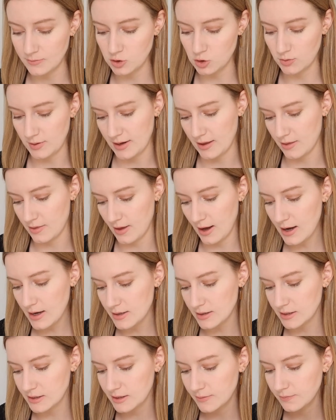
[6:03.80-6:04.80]
doing
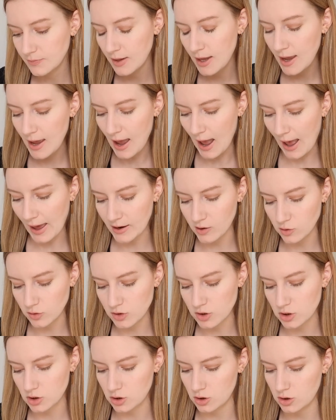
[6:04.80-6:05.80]
that. And
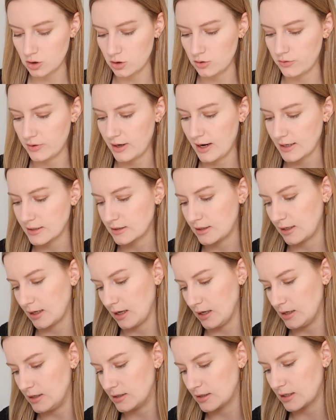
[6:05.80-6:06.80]
also the next thing
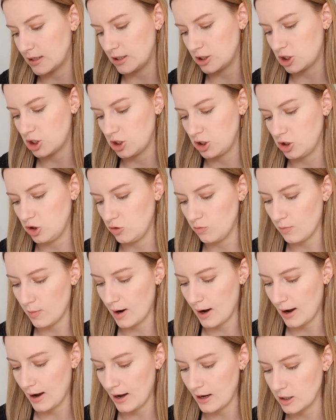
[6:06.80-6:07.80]
is continue
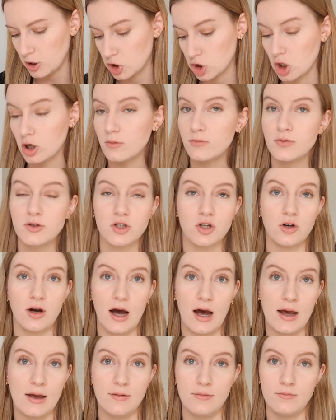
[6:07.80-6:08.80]
my job, so
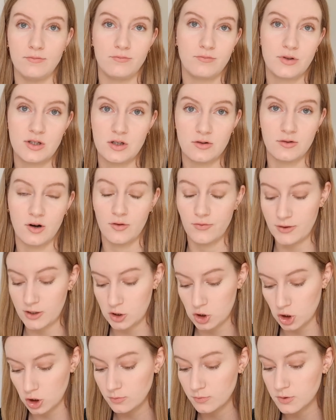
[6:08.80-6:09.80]
I'm still got
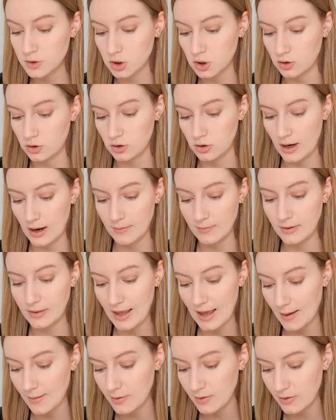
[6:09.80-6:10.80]
that job, so I'm
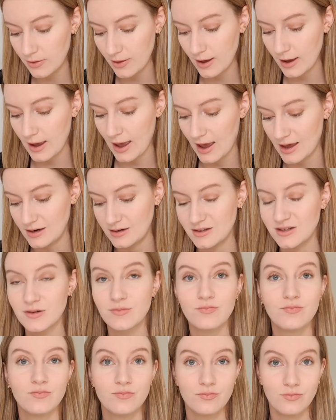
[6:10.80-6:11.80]
really happy there, and
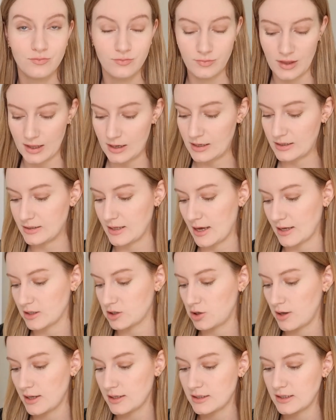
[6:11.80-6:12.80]
that is
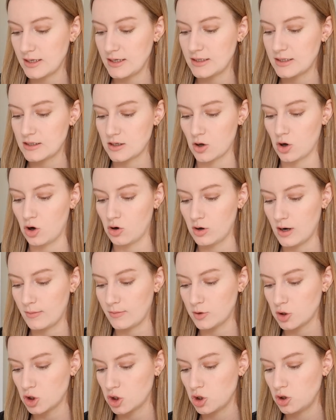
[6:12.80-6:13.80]
that. So that is goal
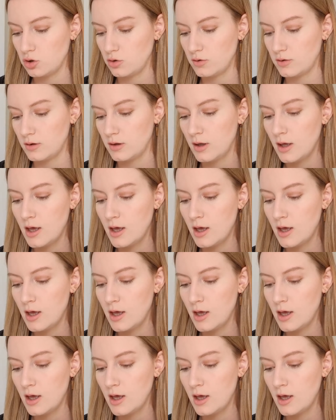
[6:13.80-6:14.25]
number 2.